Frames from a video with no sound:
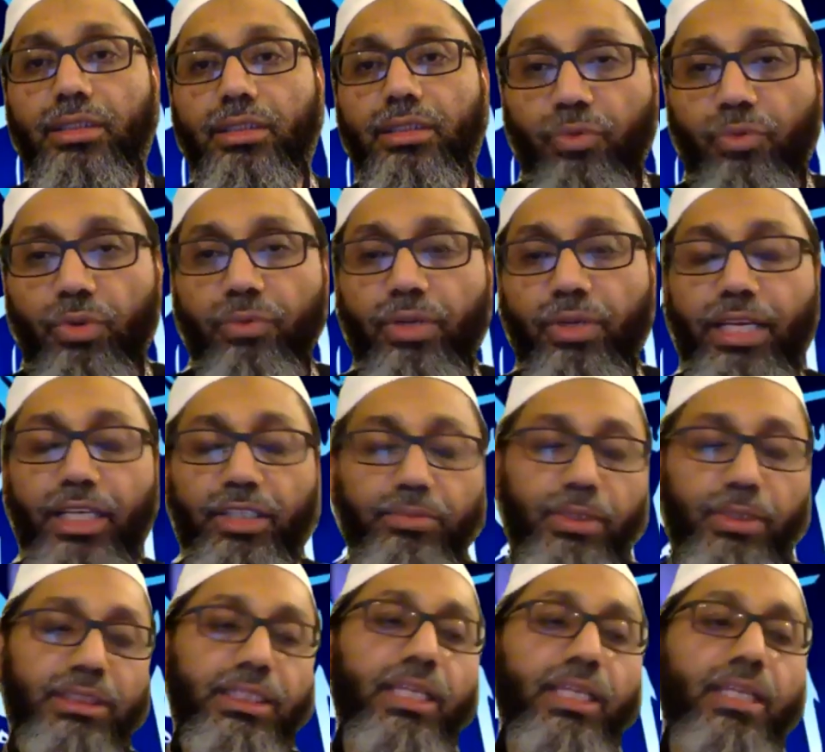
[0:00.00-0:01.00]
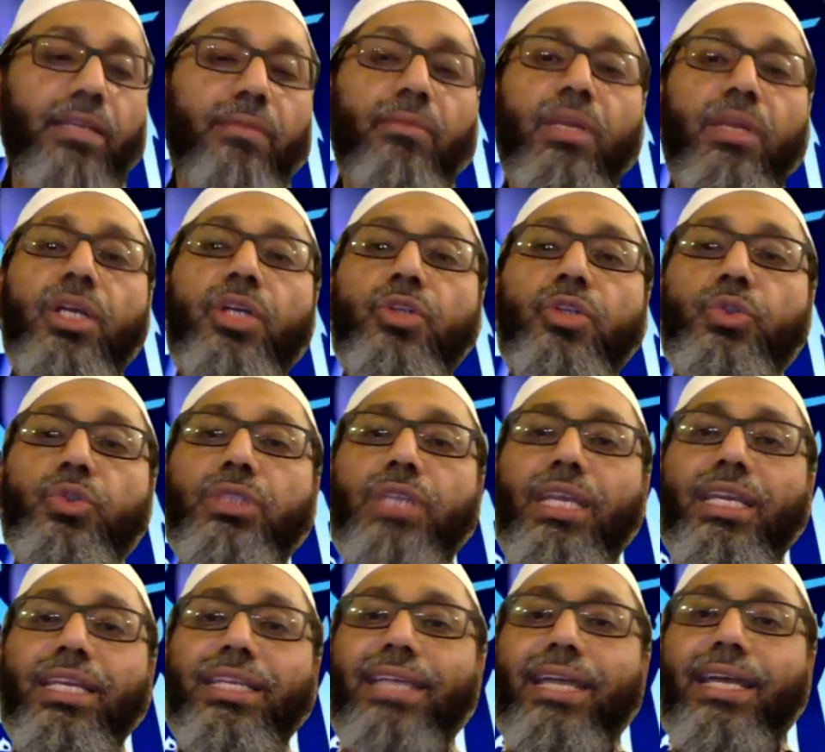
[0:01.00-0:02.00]
Well, one aspect. Second, to
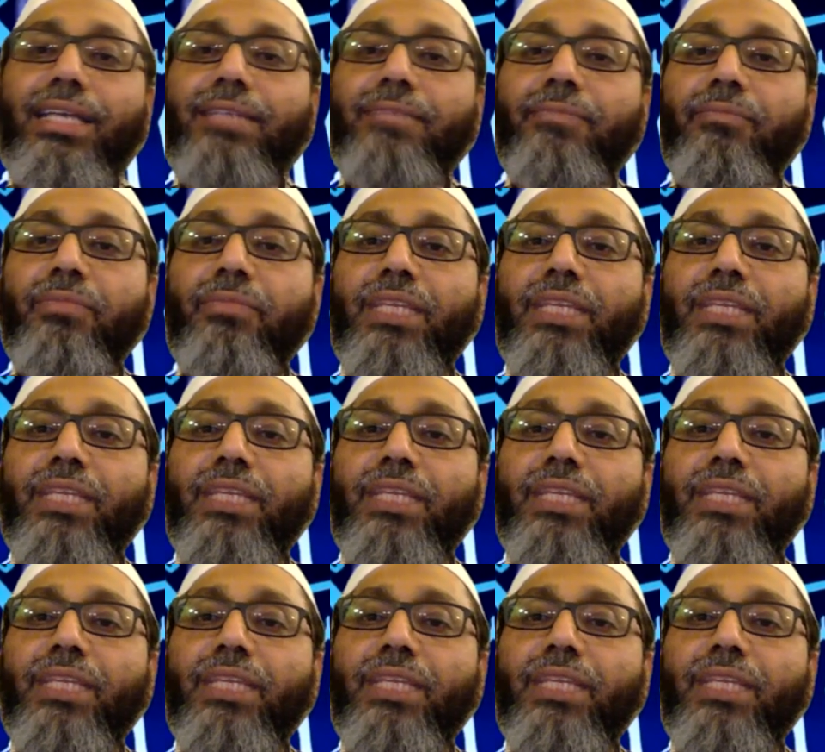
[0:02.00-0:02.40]
say that